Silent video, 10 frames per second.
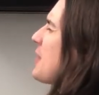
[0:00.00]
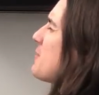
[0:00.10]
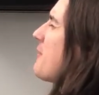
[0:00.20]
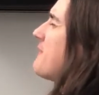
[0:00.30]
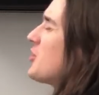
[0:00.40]
would
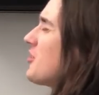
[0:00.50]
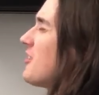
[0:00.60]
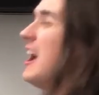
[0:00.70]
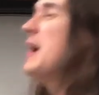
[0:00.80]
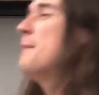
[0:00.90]
prefer,
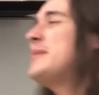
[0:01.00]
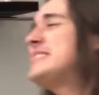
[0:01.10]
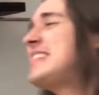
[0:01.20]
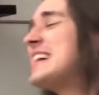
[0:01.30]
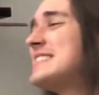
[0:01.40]

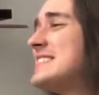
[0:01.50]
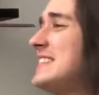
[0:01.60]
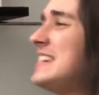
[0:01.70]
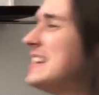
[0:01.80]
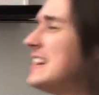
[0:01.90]
but that
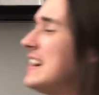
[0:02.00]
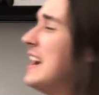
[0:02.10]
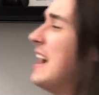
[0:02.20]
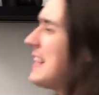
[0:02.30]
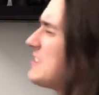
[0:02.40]

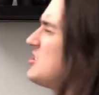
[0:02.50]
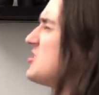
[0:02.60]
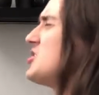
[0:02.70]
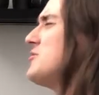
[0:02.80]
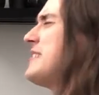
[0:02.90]
just
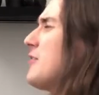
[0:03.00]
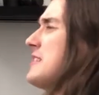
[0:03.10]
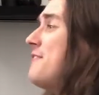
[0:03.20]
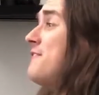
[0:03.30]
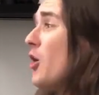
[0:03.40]
shows how
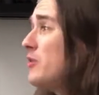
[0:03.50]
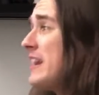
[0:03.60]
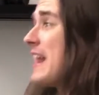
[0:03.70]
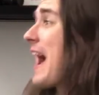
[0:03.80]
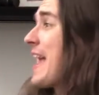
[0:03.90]

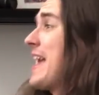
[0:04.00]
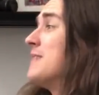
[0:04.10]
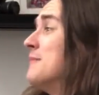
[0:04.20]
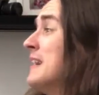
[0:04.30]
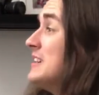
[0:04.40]
devoted I
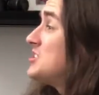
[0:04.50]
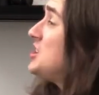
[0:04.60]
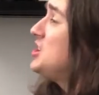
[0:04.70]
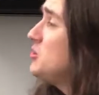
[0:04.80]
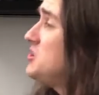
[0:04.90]
am to
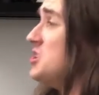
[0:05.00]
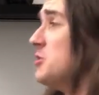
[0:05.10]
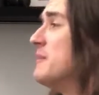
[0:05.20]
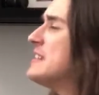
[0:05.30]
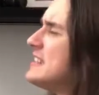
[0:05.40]
YouTube.
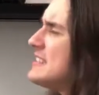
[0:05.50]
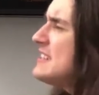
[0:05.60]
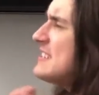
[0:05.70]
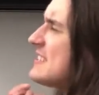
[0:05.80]
The